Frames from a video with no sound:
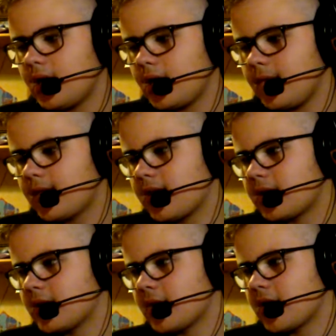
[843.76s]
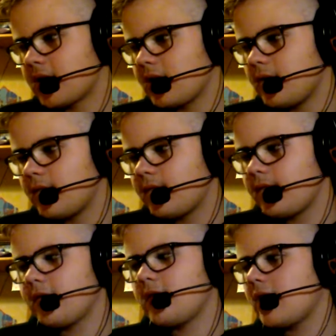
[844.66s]
I've said to myself
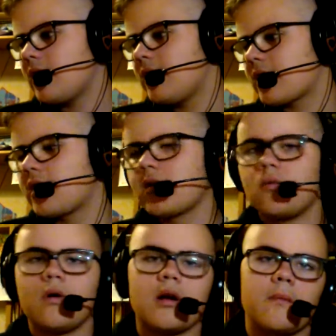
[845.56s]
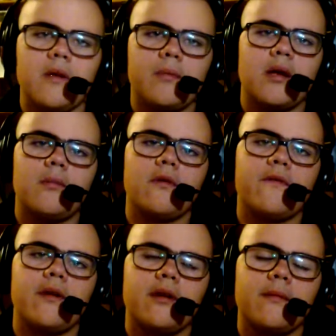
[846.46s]
that I don't want to be paper
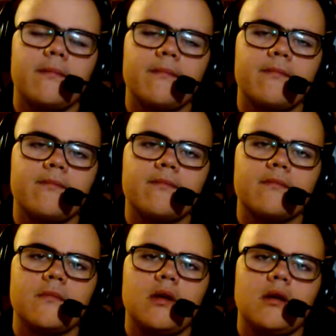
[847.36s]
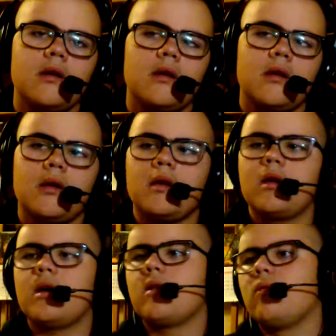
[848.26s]
thin.
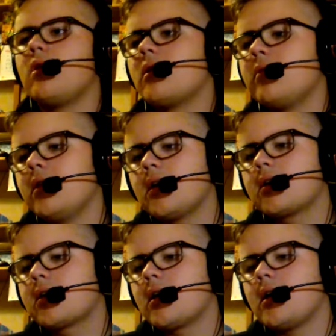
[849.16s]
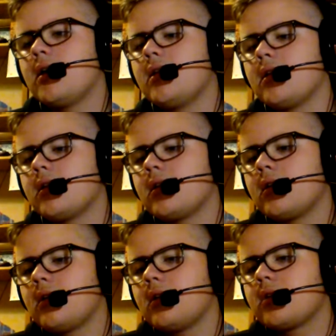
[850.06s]
I don't want to be that guy
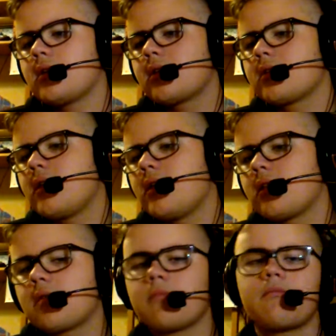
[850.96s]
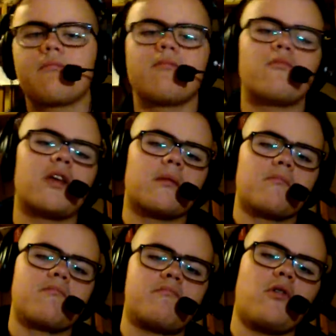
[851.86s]
that just has random
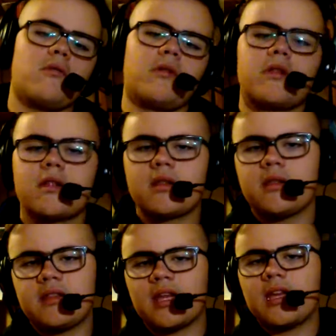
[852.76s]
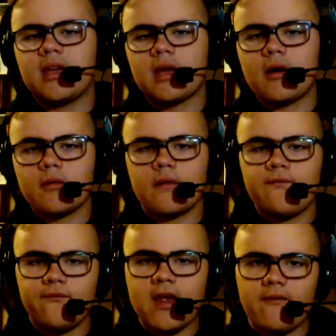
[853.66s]
bones sticking out
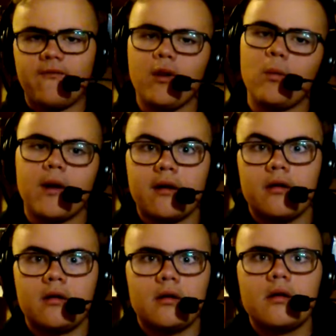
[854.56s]
everywhere.